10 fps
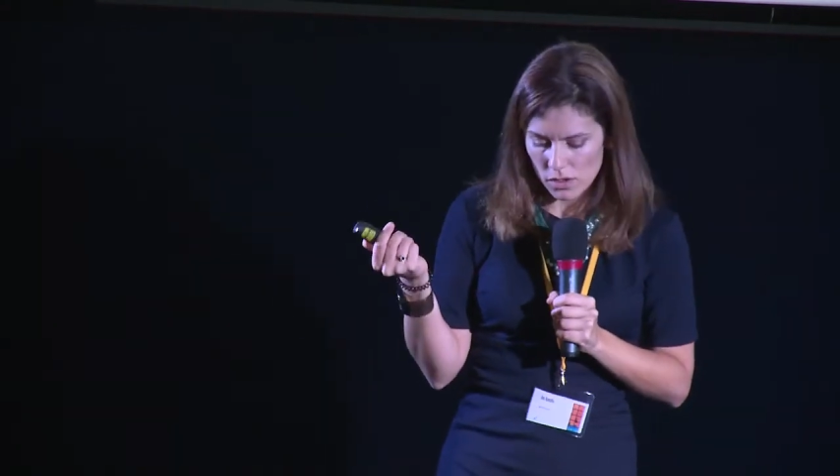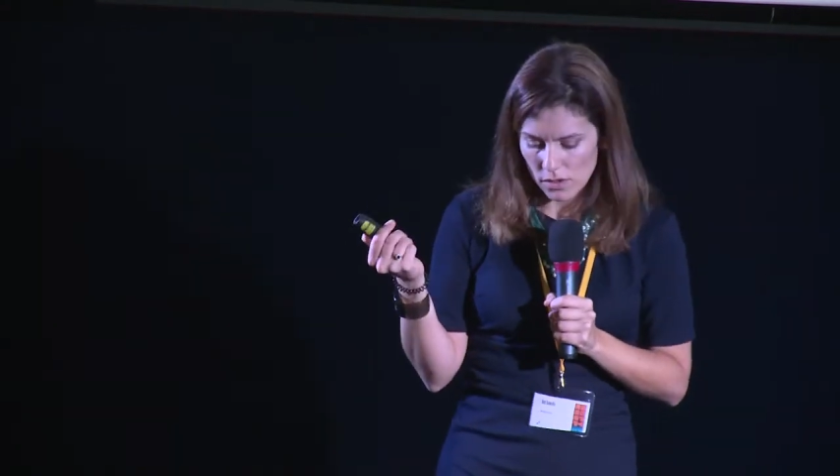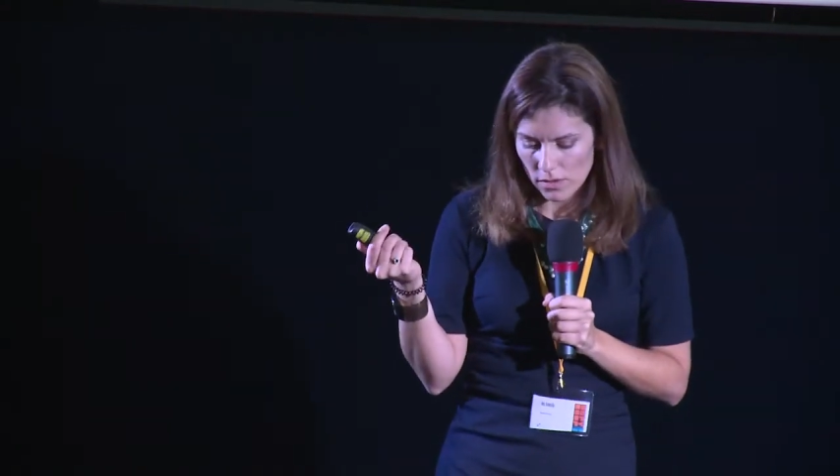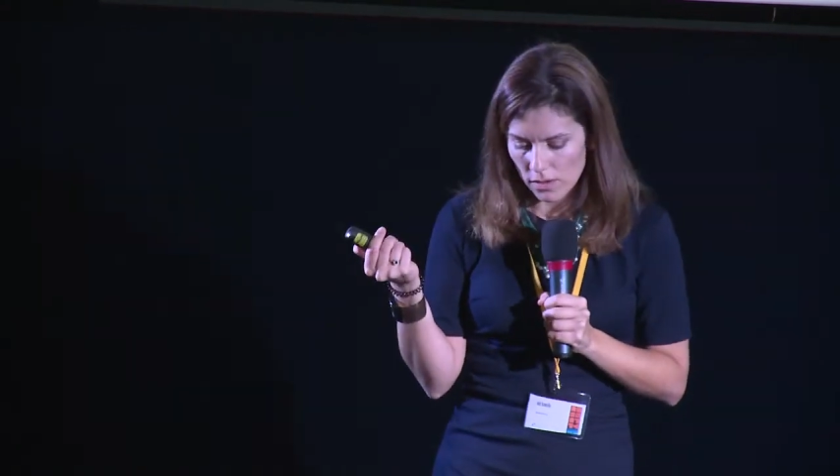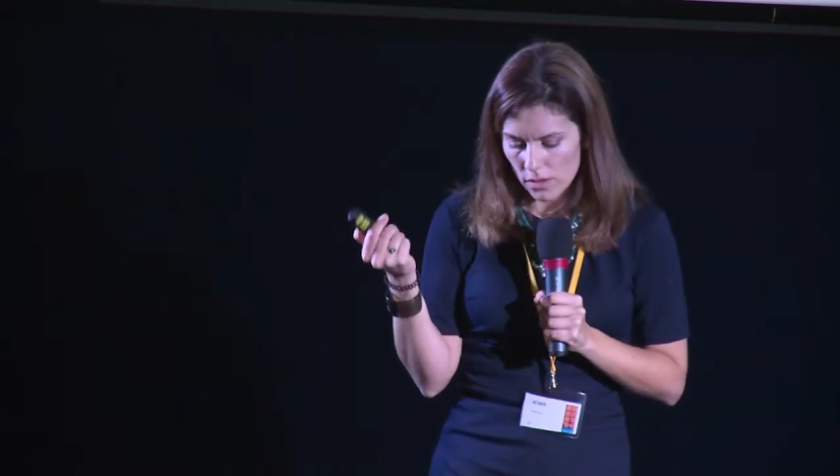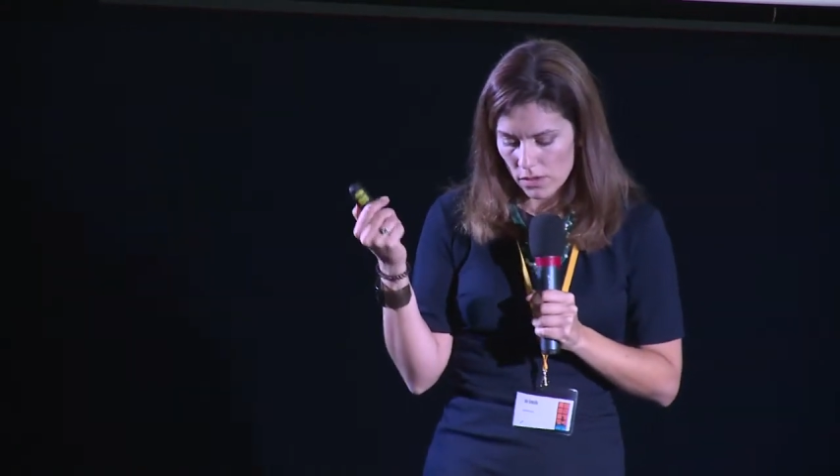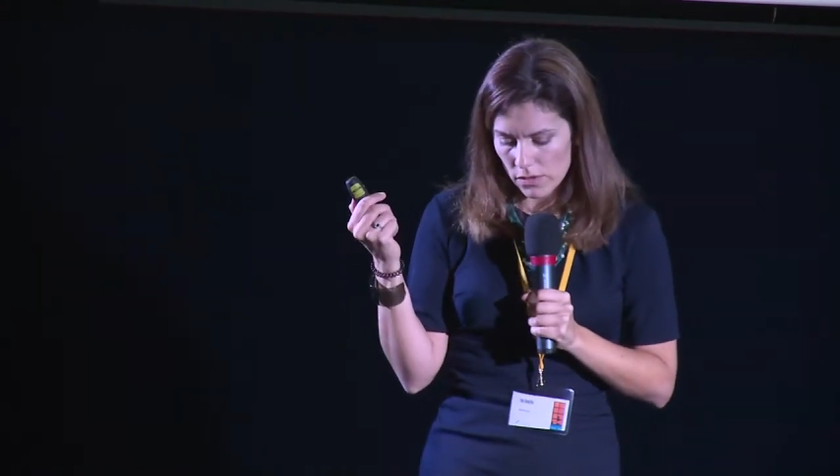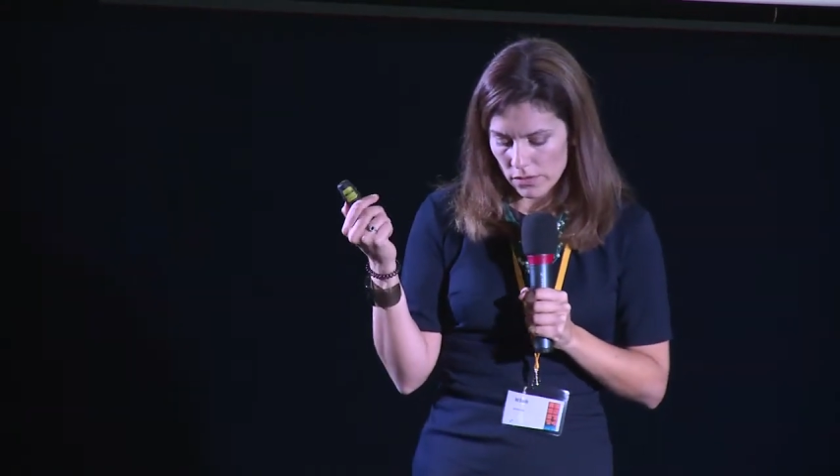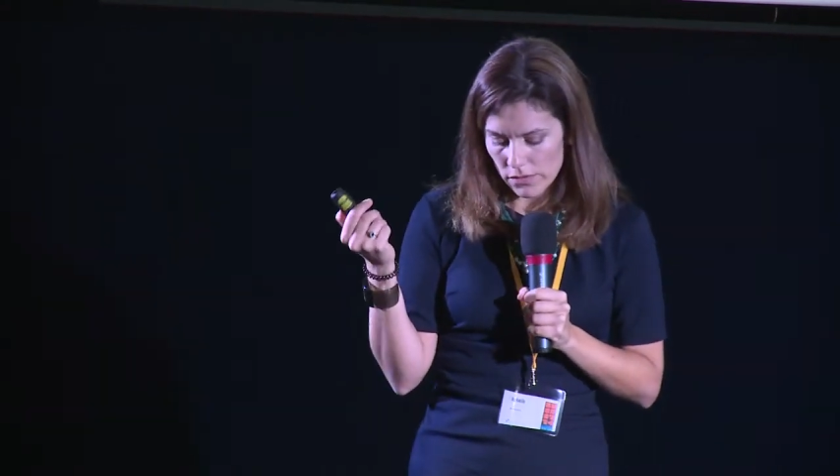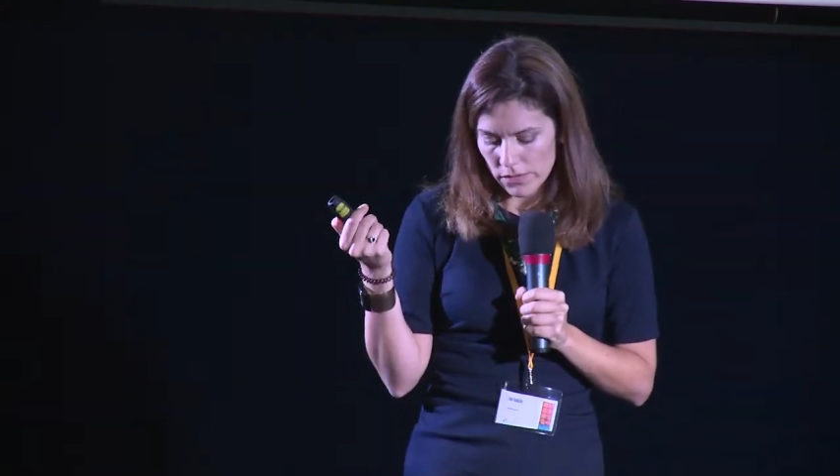
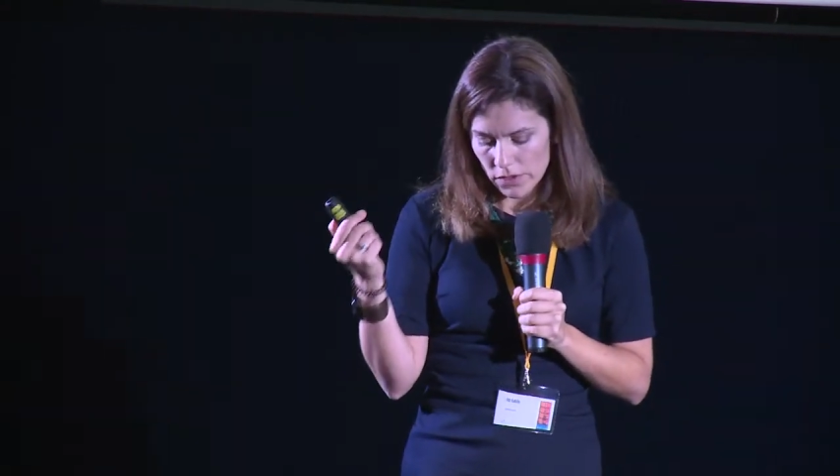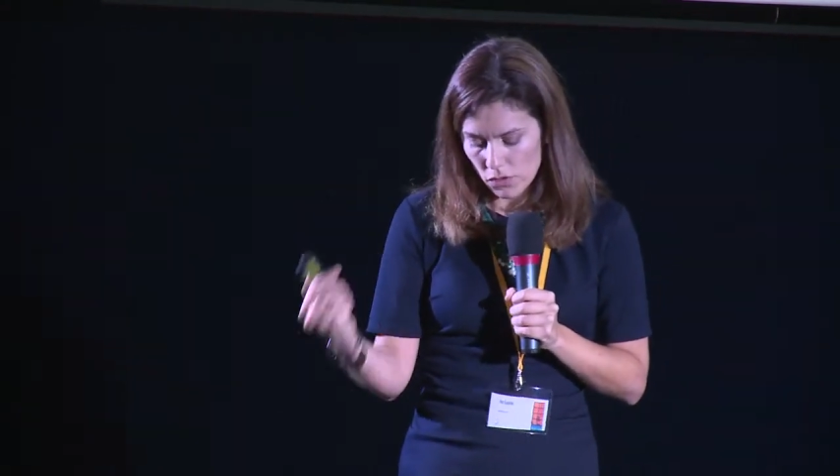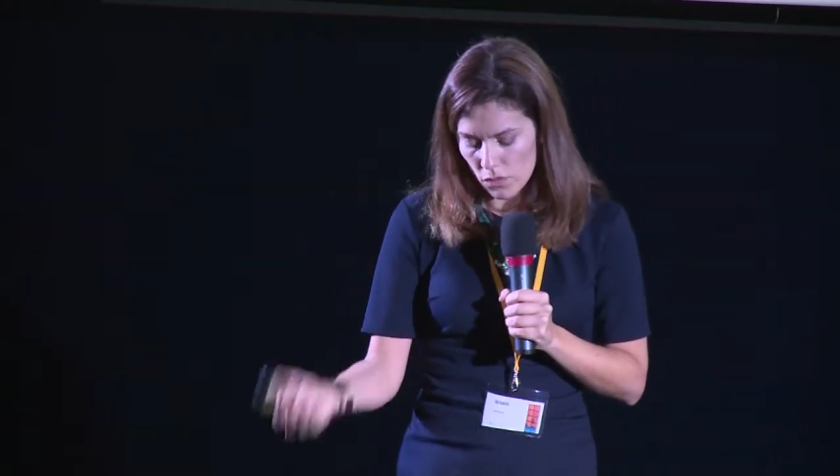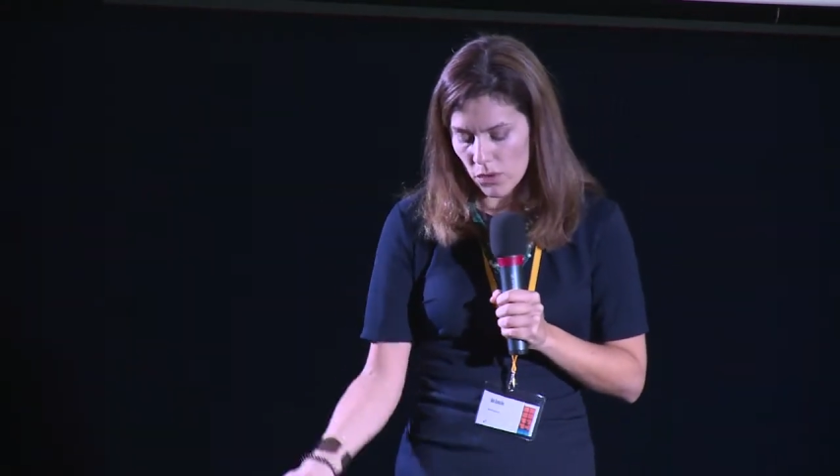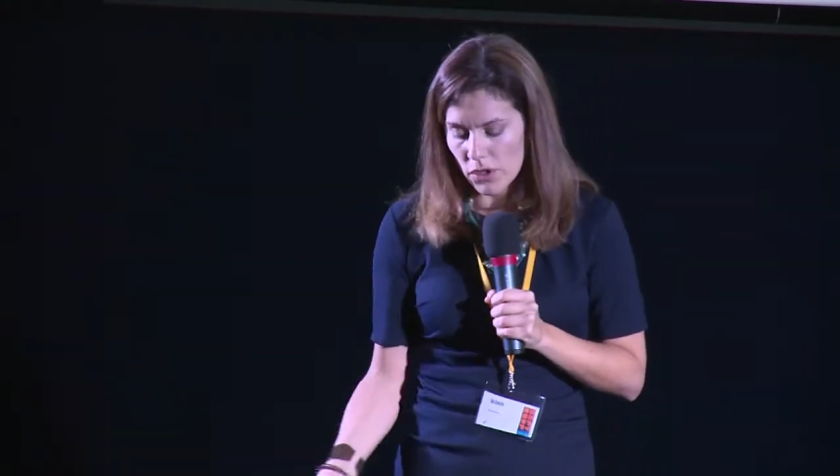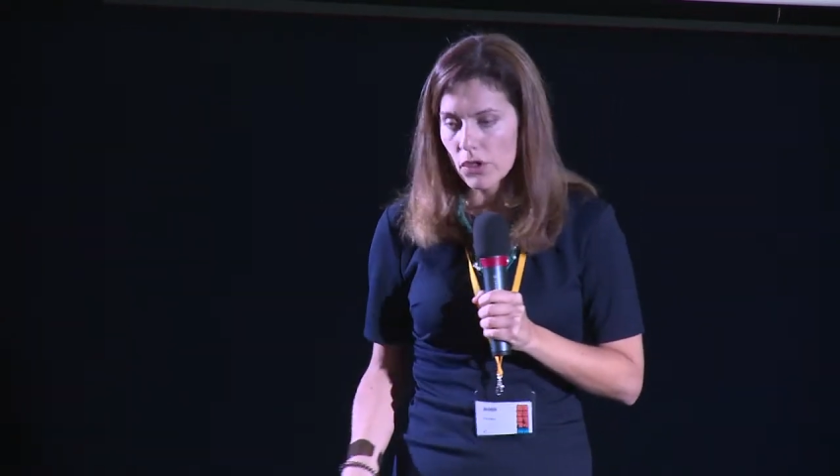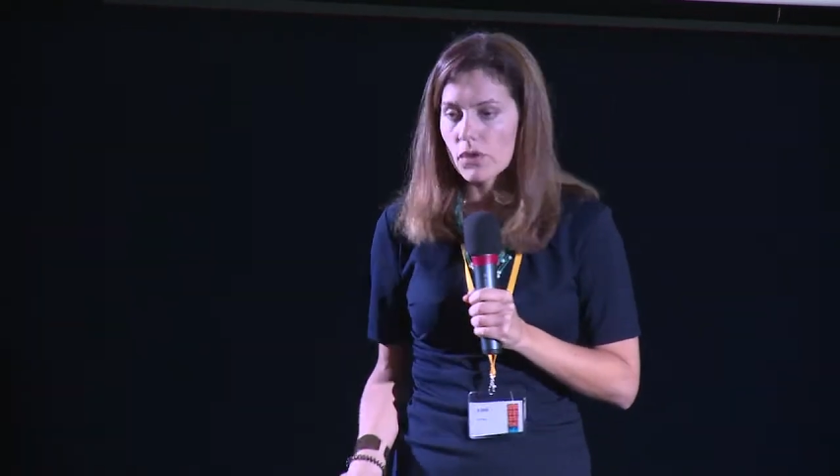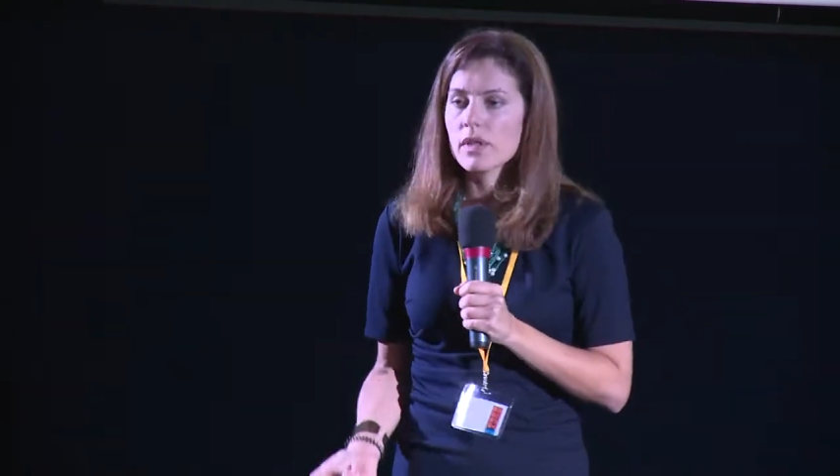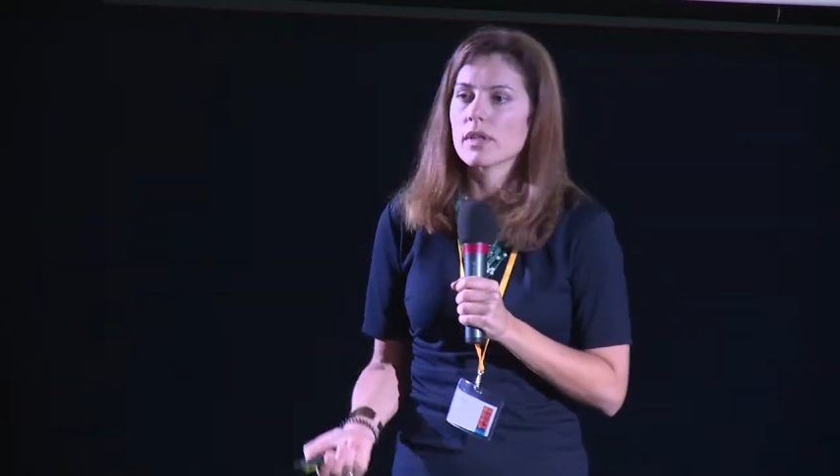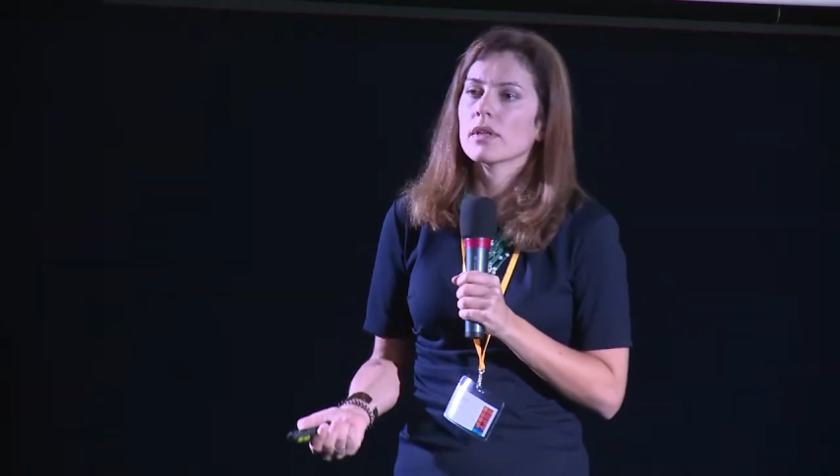on the European
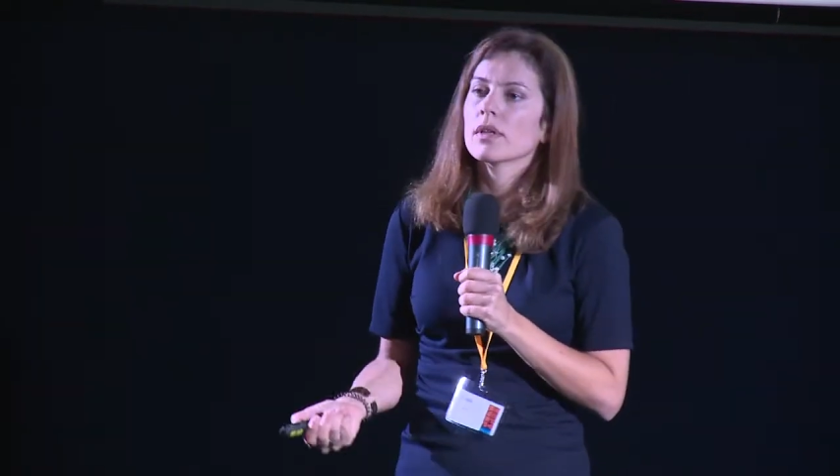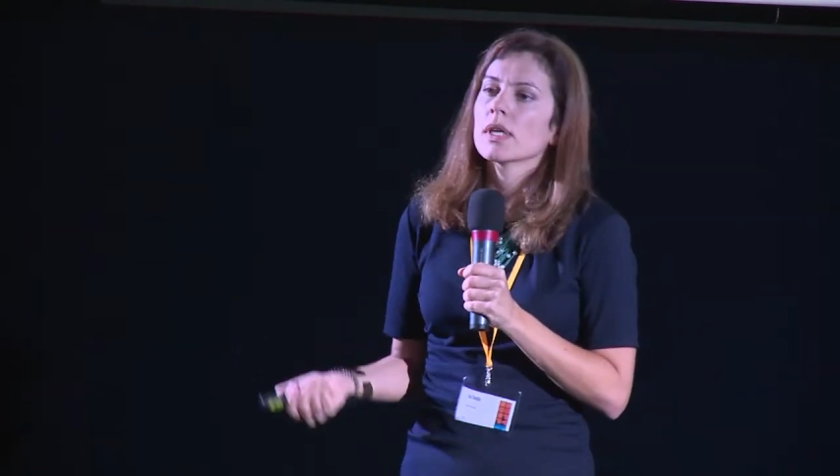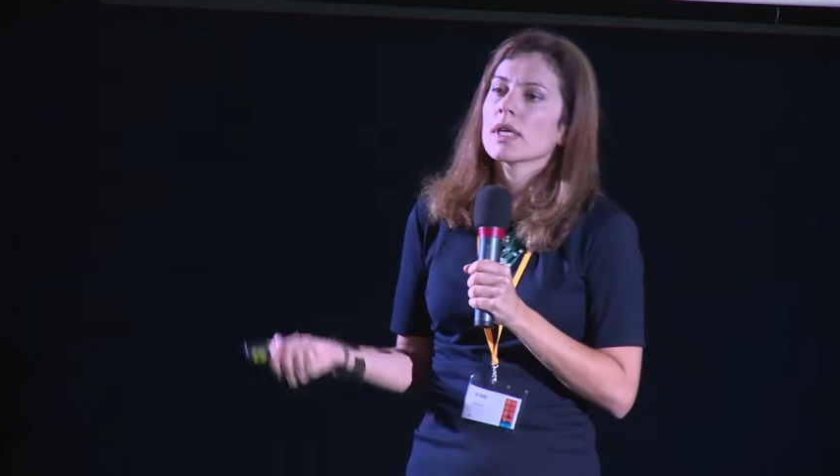Union,